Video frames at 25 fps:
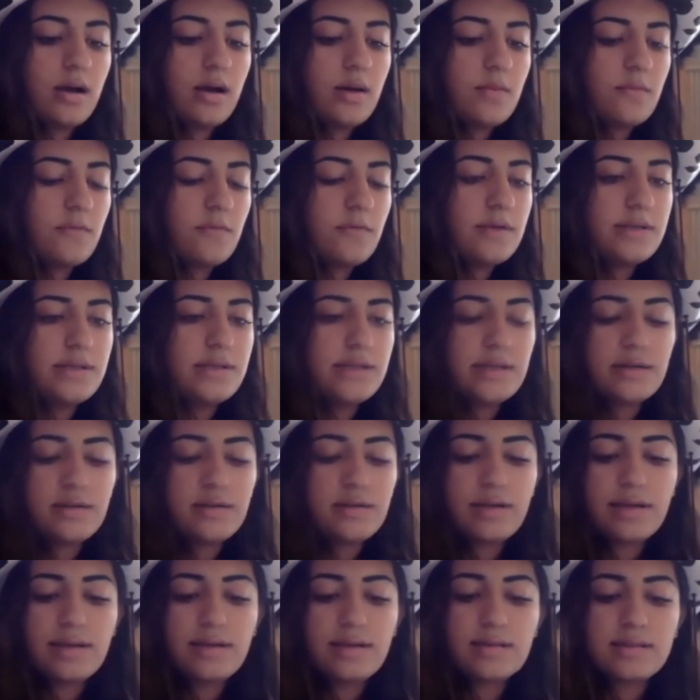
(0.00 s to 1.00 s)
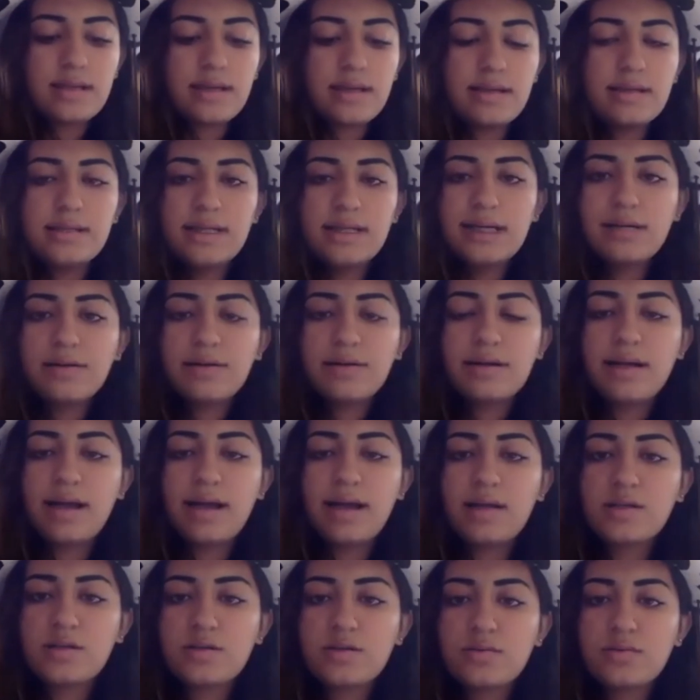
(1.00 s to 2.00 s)
for Deer Creek it's like Deer Creek
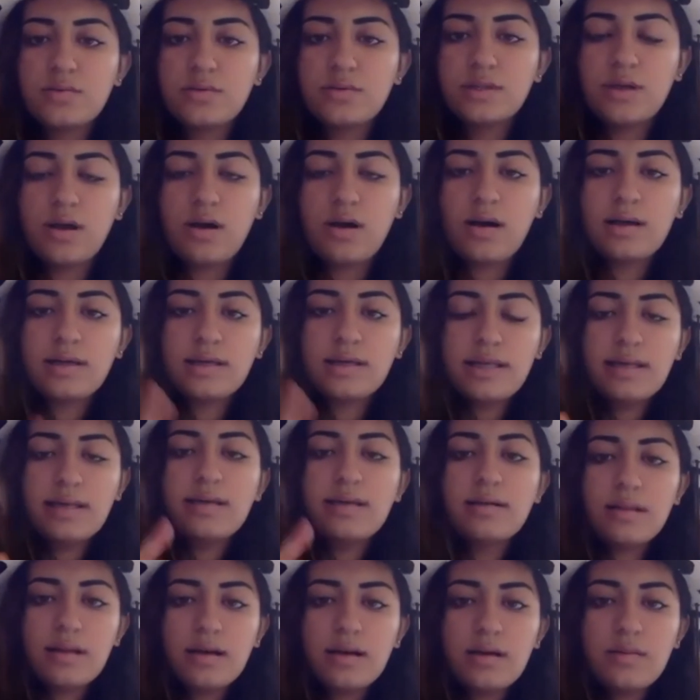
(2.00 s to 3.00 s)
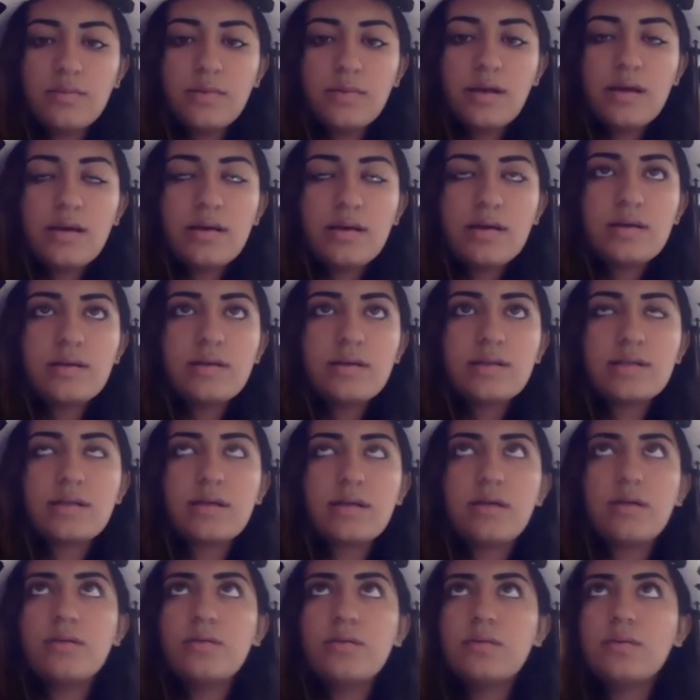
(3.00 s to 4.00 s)
High School Key Club.
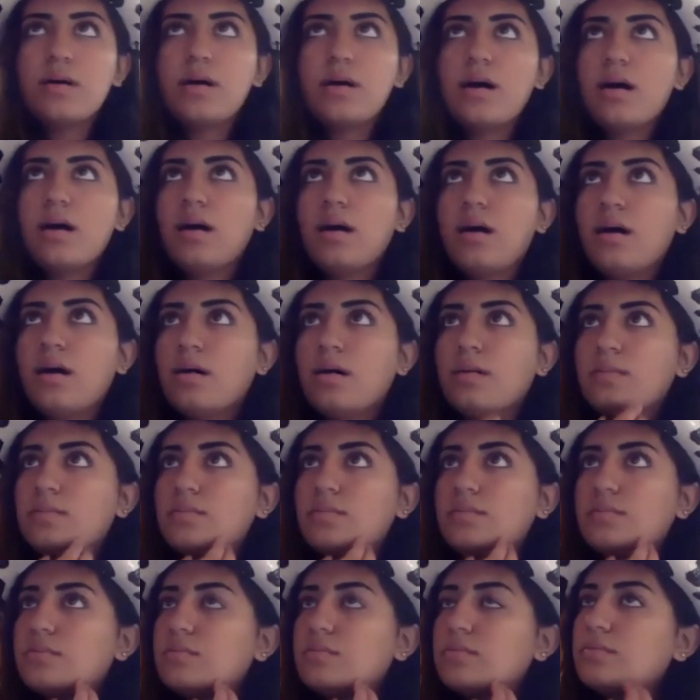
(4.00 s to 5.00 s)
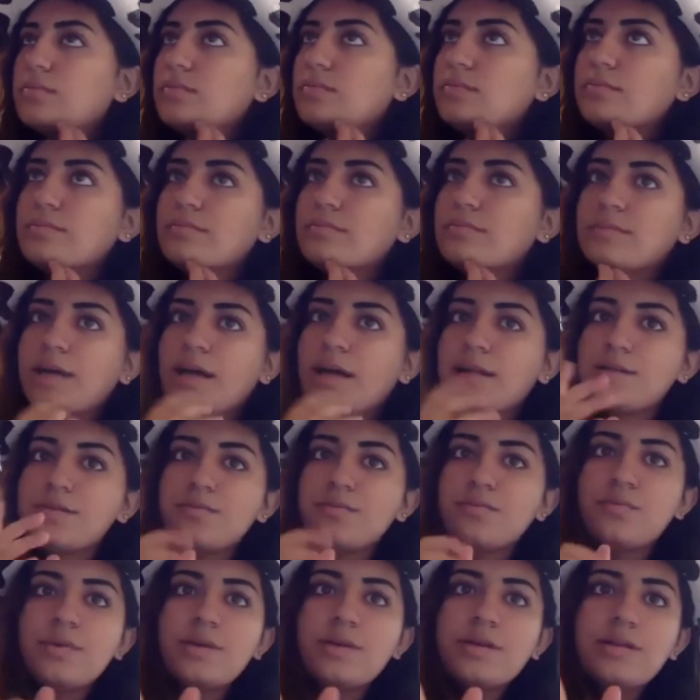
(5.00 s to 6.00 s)
So um, that's
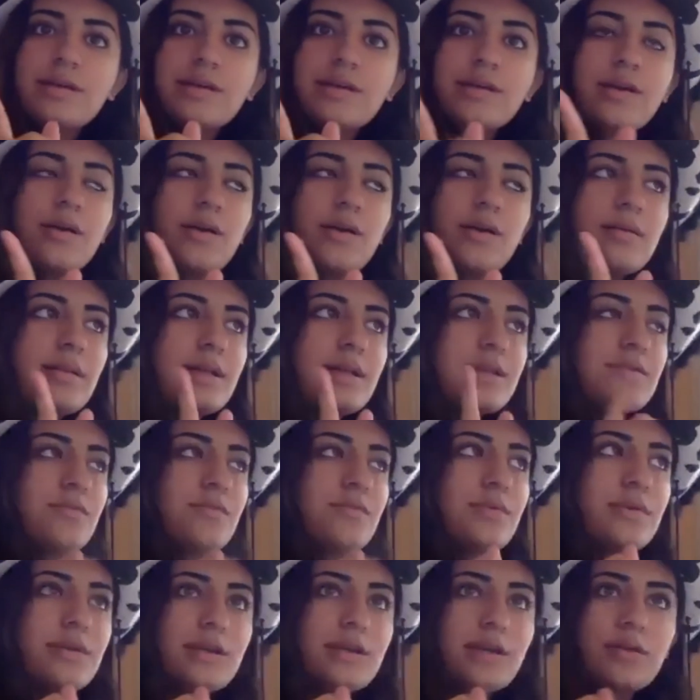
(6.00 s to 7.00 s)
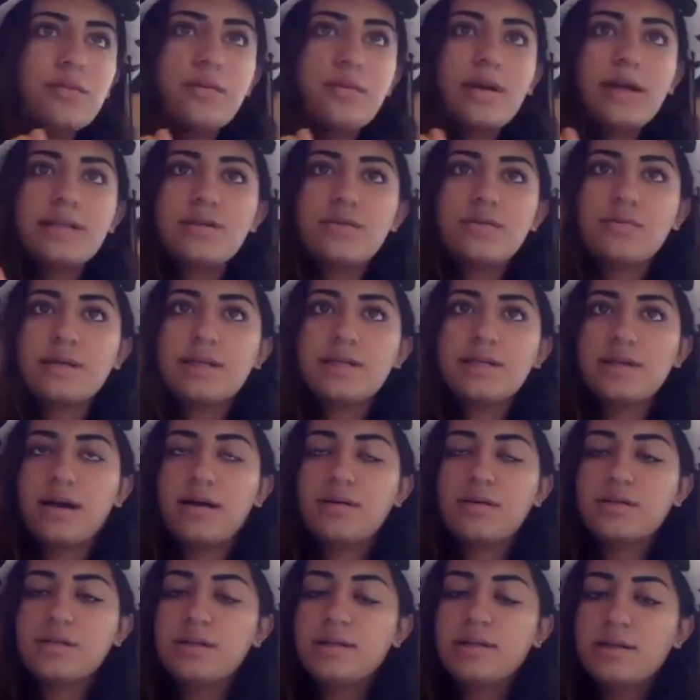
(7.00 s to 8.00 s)
really good. That's a really good way to reach
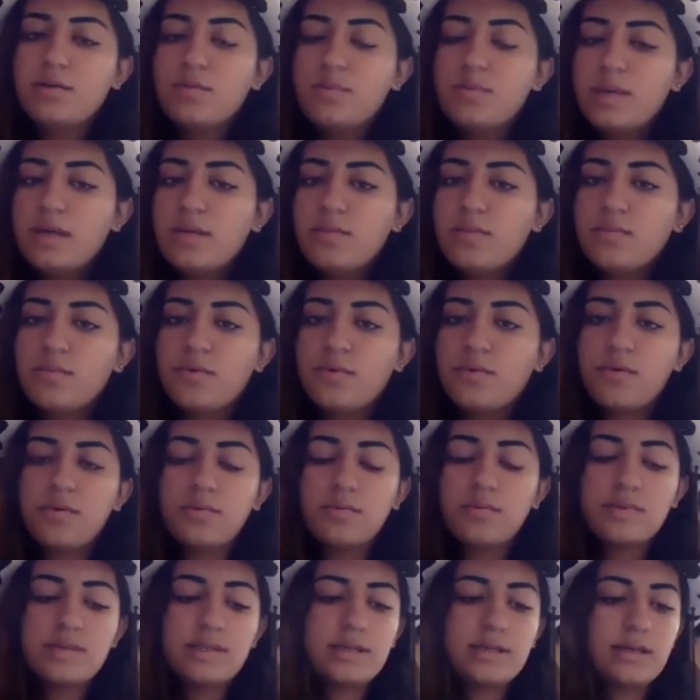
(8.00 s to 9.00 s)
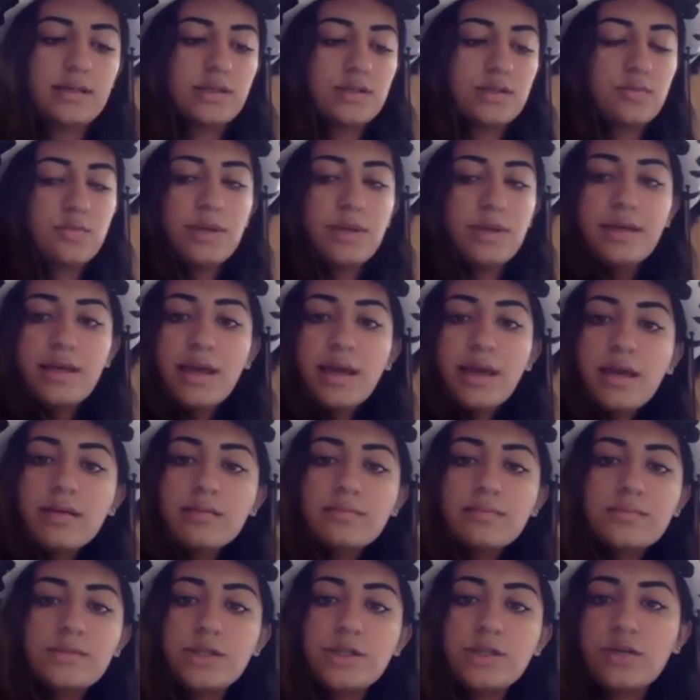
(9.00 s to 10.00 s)
out to new people since we can't
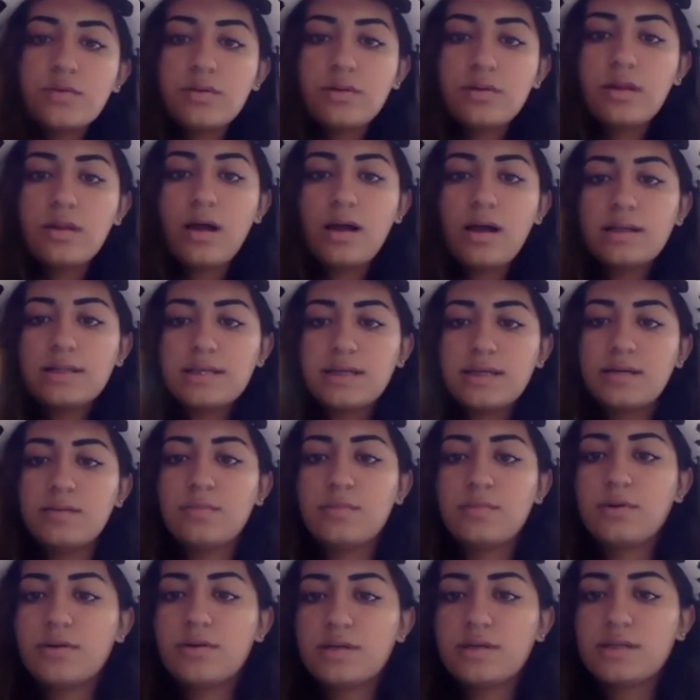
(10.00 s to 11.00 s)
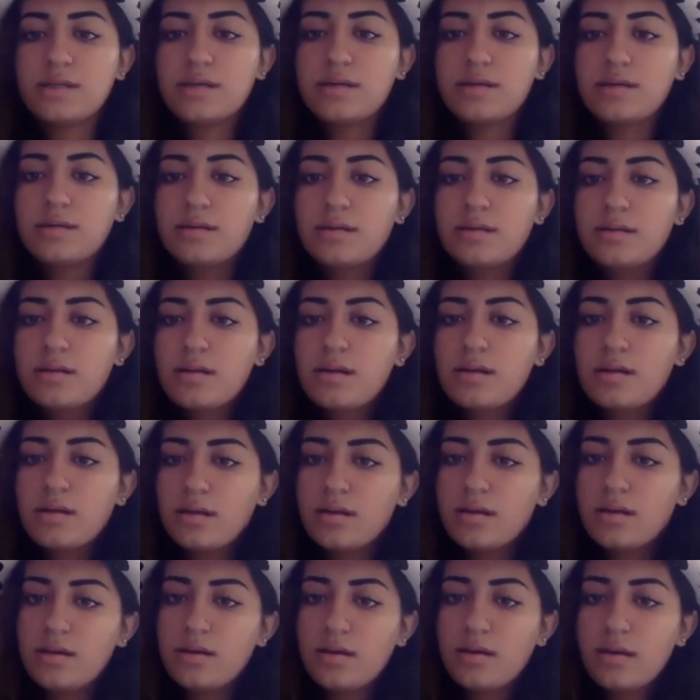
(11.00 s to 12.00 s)
do a lot in person.
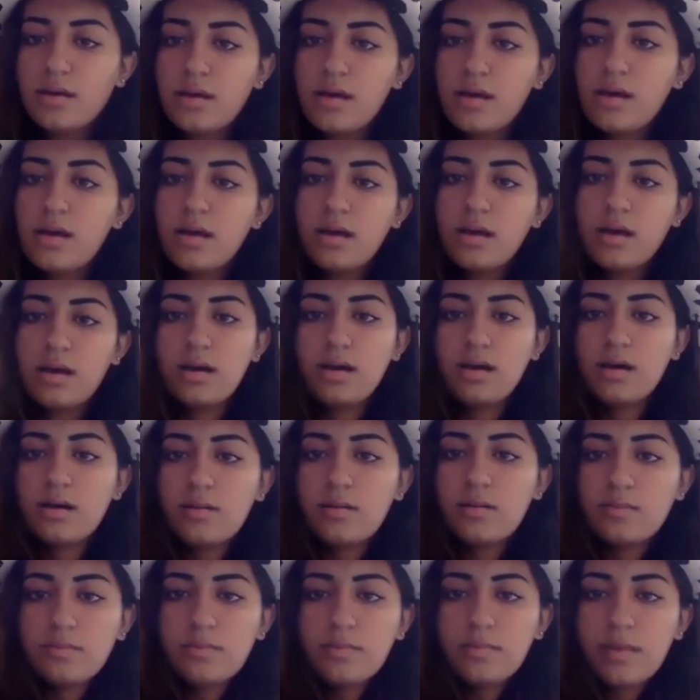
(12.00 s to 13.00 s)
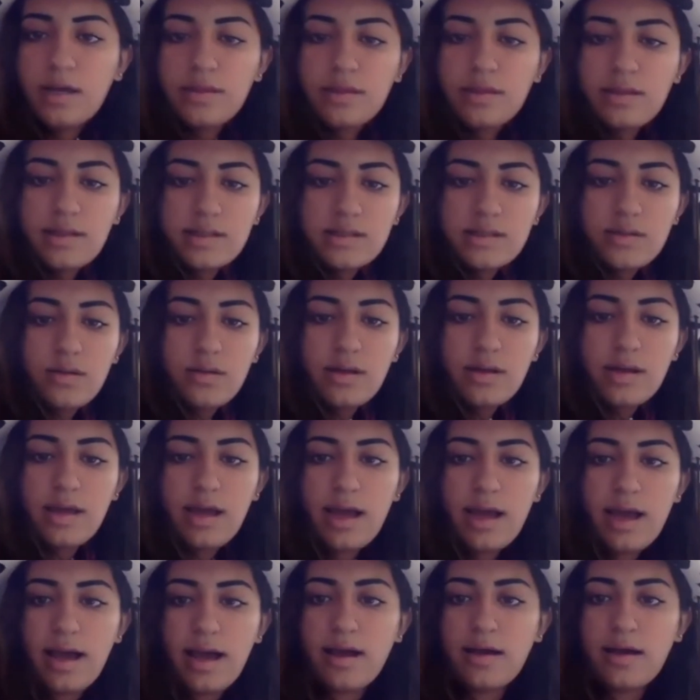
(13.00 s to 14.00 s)
I think that's all I
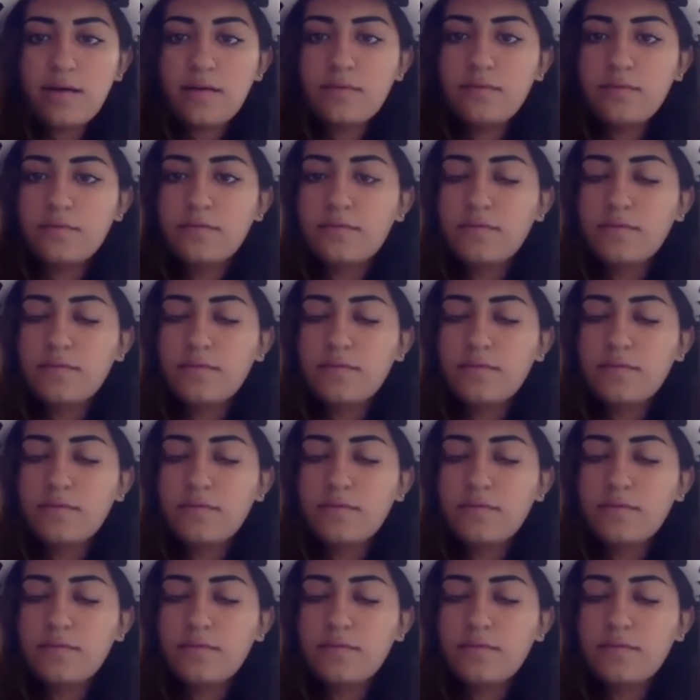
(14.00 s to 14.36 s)
have